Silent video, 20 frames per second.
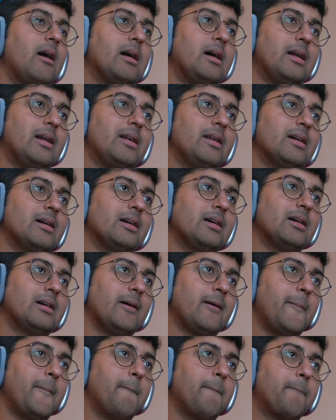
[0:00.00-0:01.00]
and
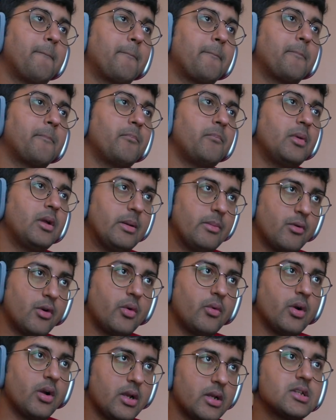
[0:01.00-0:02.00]
um,
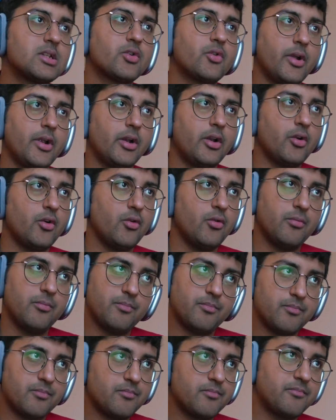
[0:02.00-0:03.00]
remote work is going to
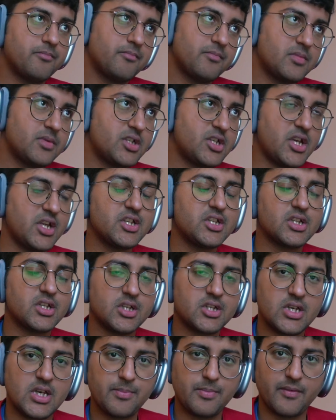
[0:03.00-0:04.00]
change
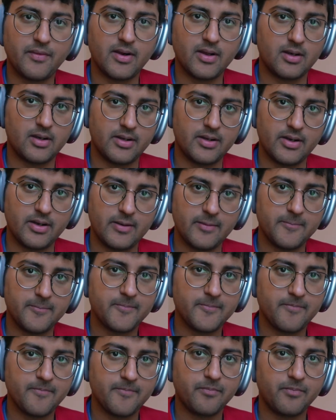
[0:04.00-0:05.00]
the shape of our country
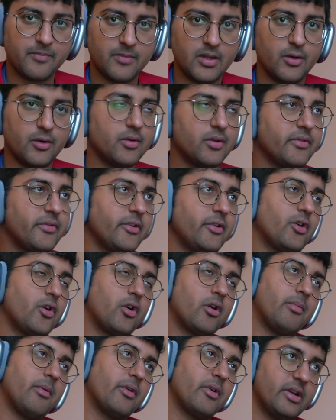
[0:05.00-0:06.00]
you know if you
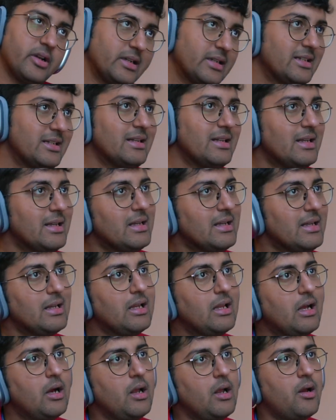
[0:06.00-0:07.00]
talk about it
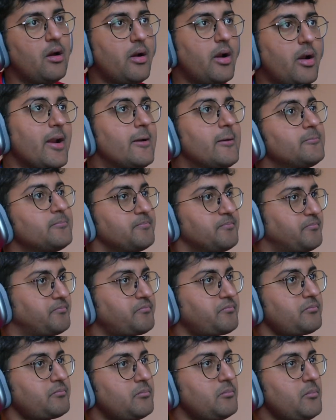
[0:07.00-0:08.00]
all right
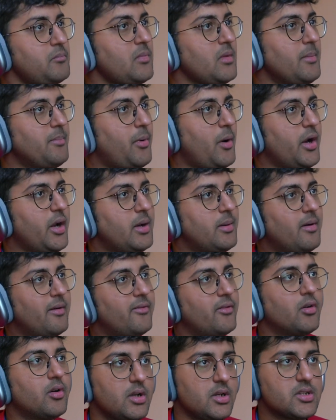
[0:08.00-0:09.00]
point number
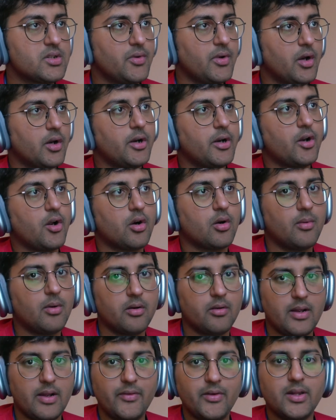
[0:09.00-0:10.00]
four is we already talked
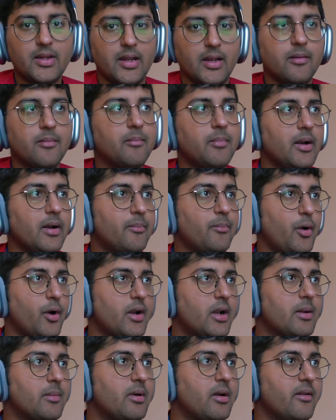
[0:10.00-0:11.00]
about everything but
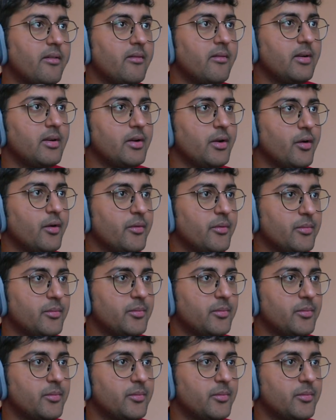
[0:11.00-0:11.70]
point number you know